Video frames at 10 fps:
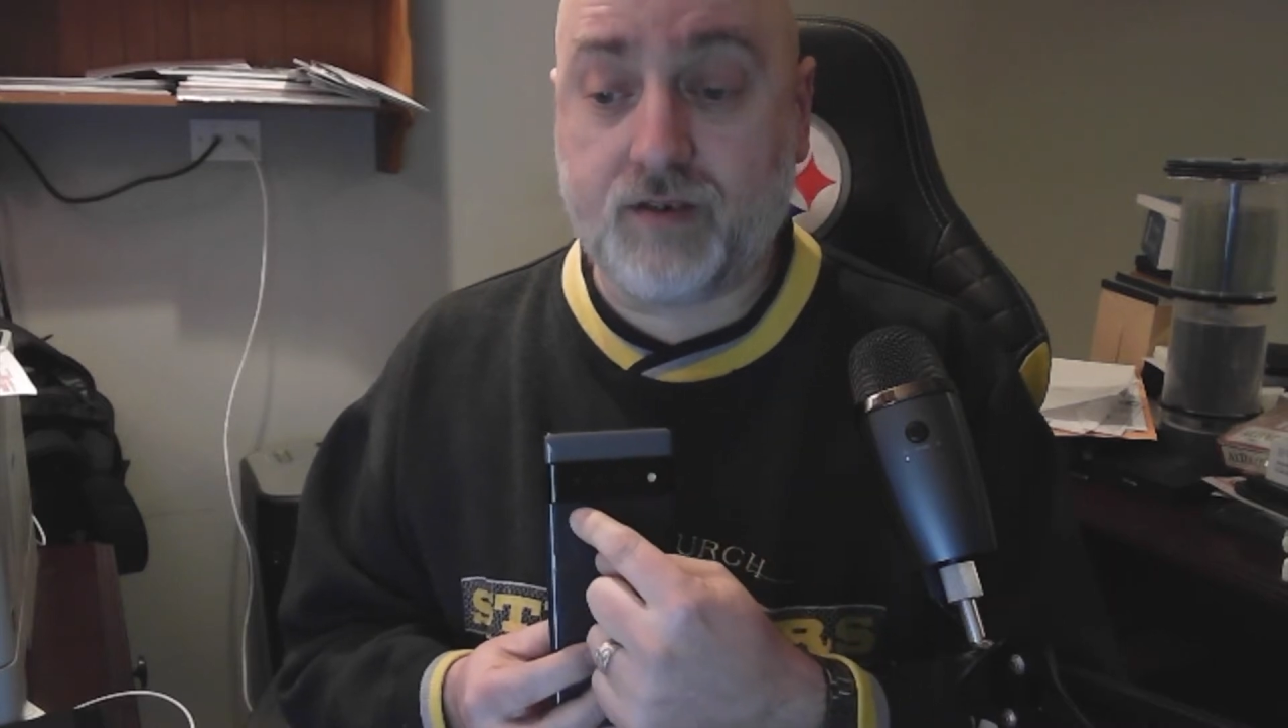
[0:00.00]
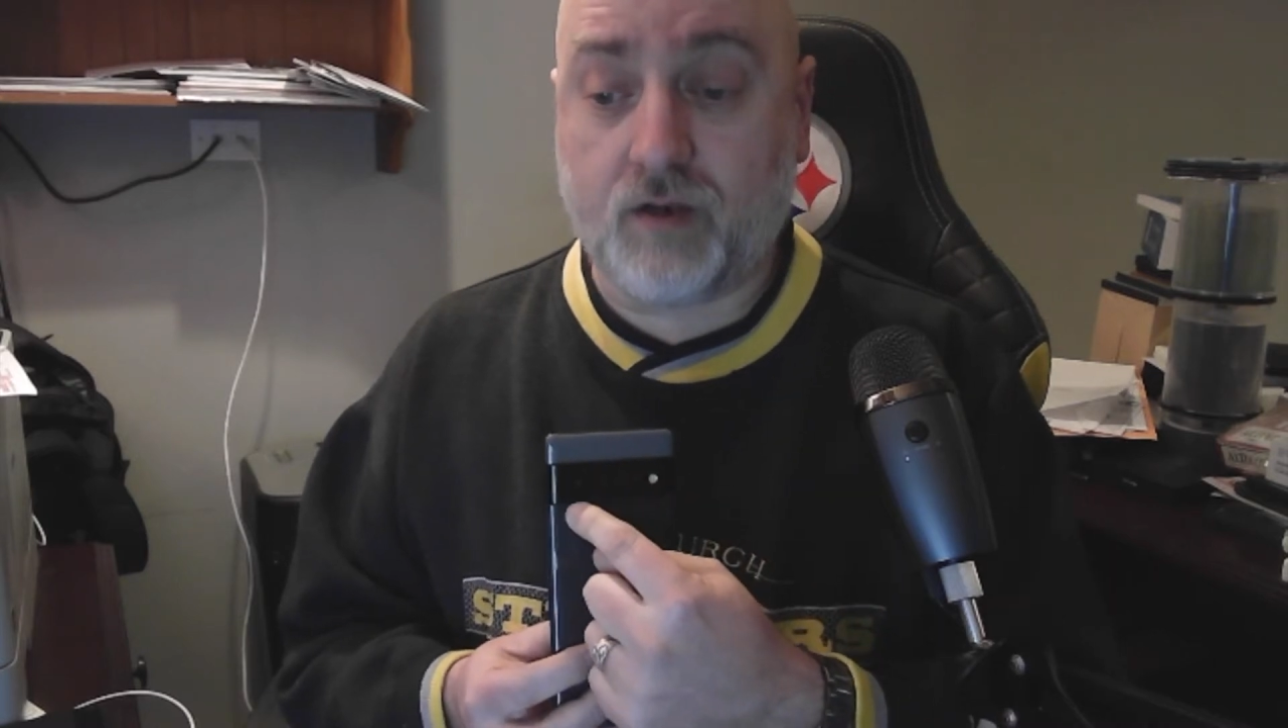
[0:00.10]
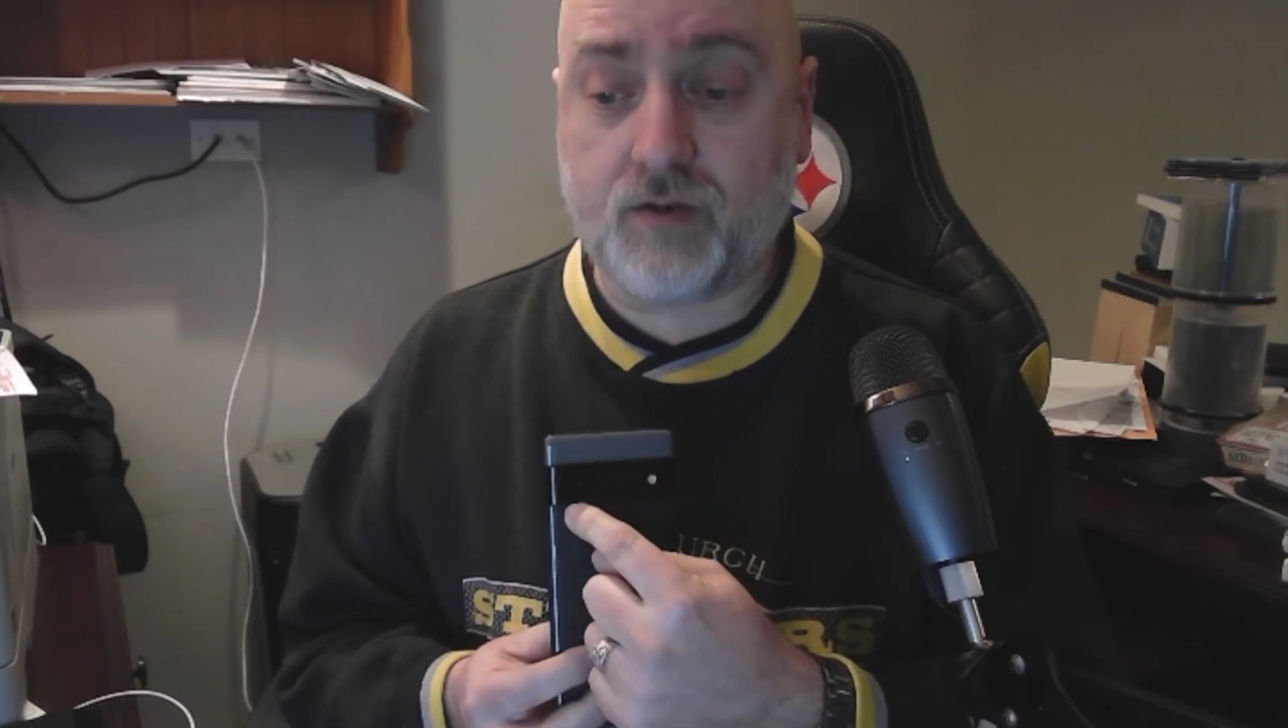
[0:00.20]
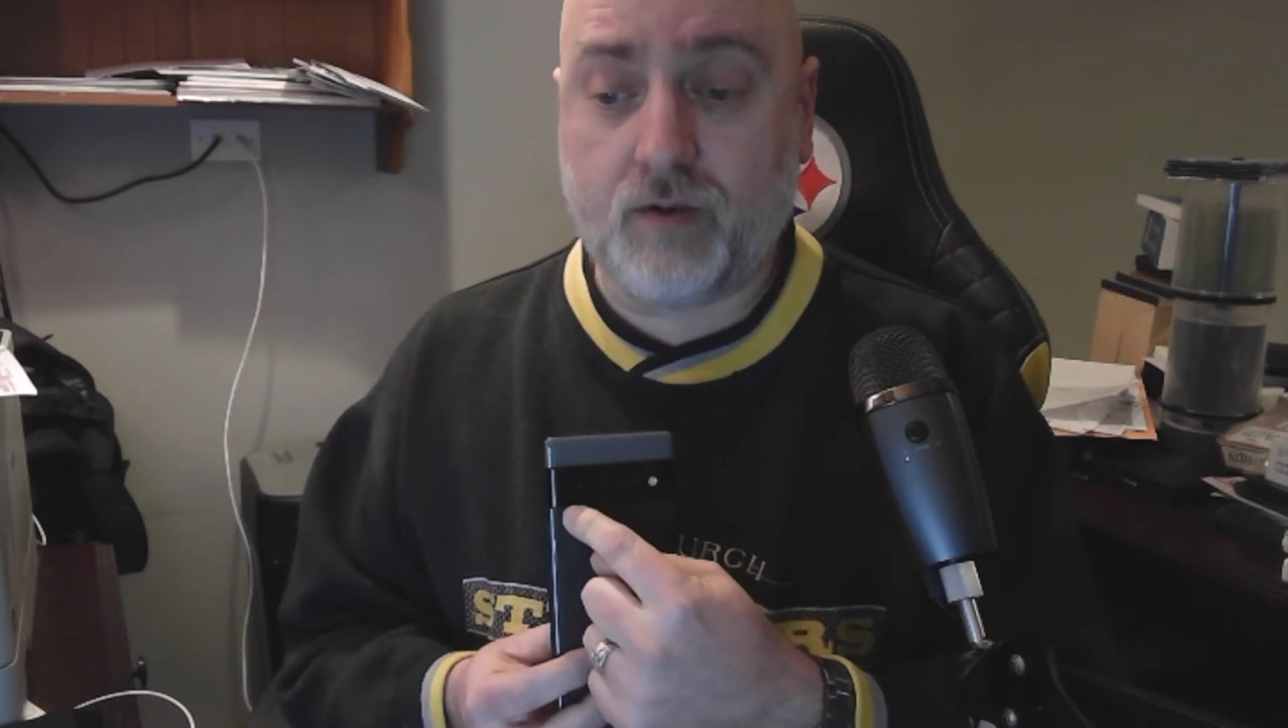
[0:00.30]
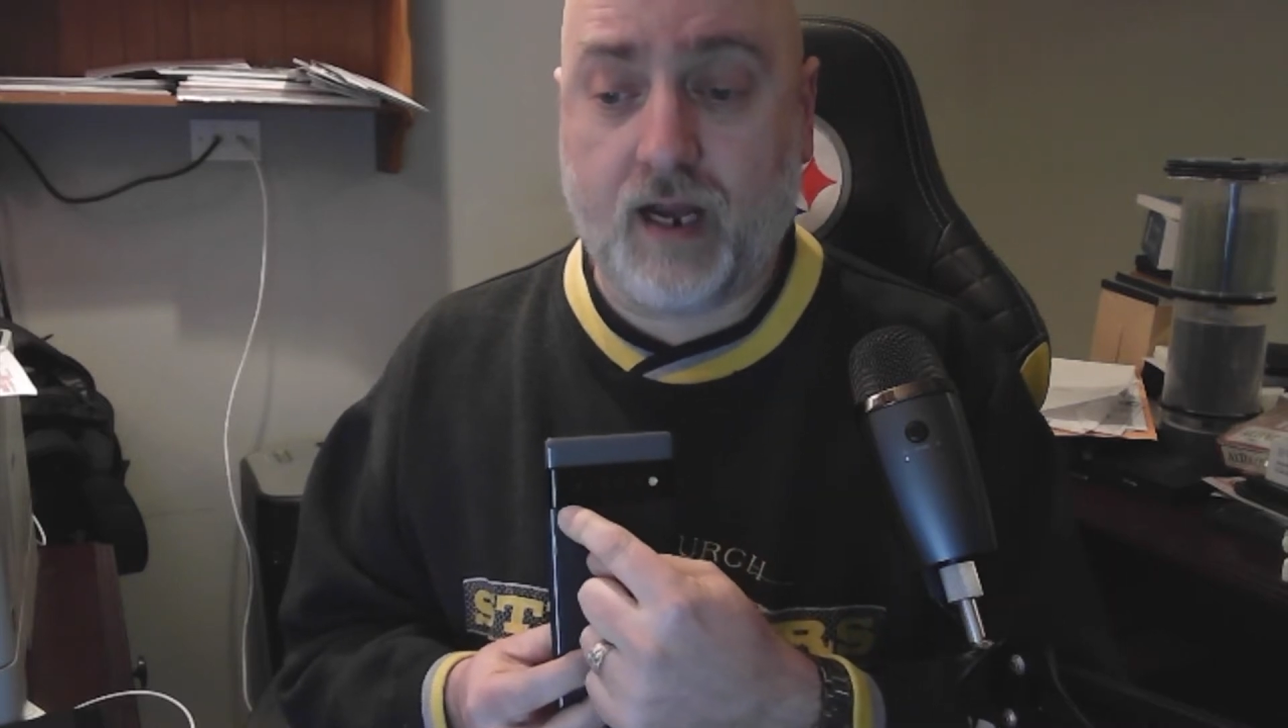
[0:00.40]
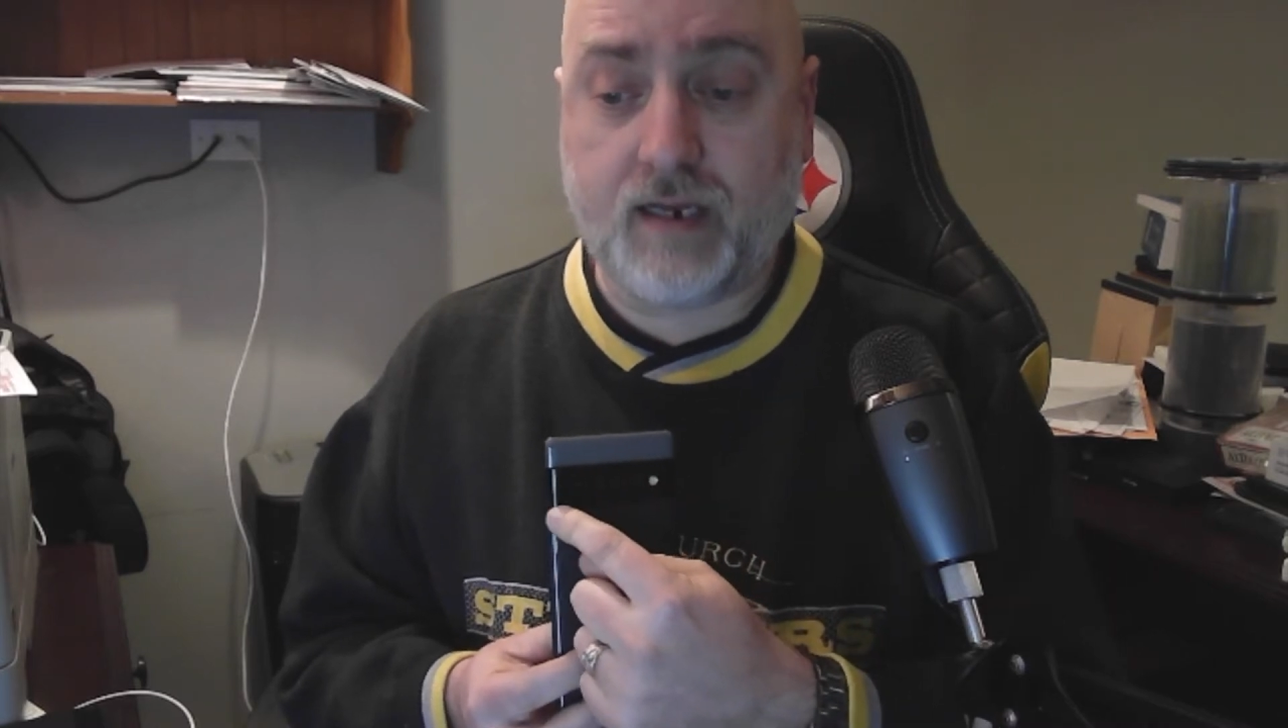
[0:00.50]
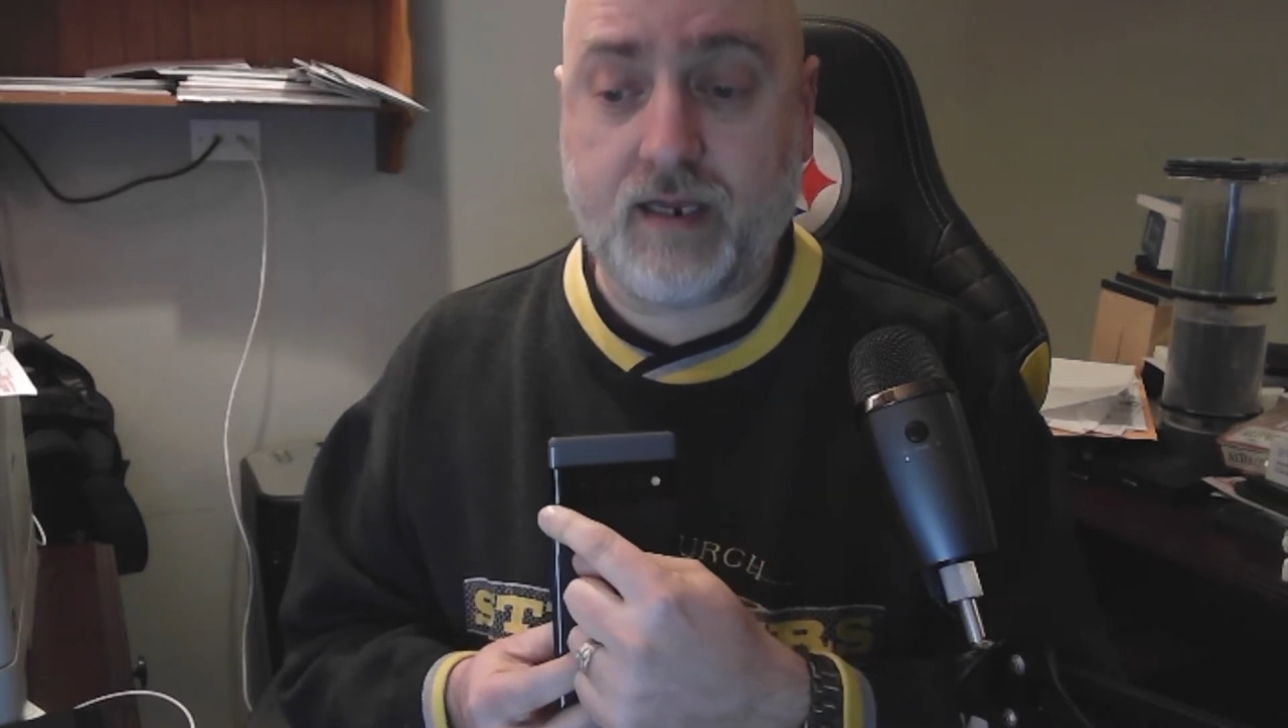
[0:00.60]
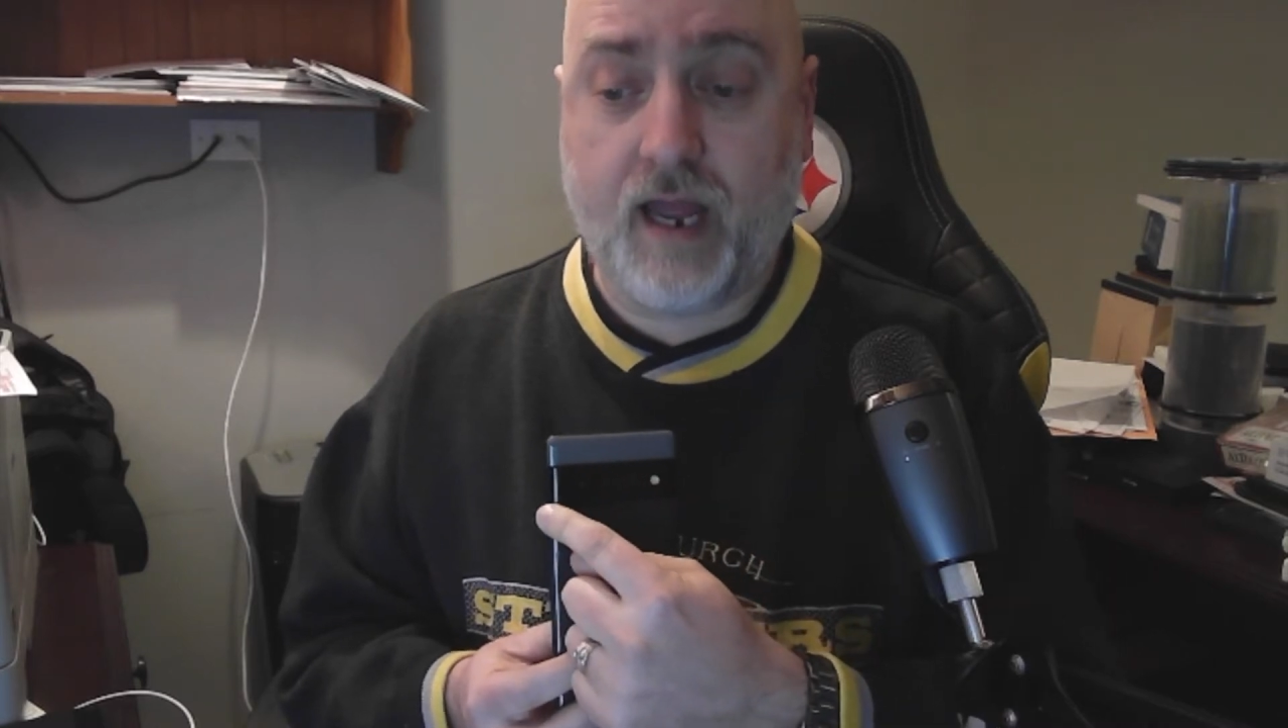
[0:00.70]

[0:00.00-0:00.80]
also got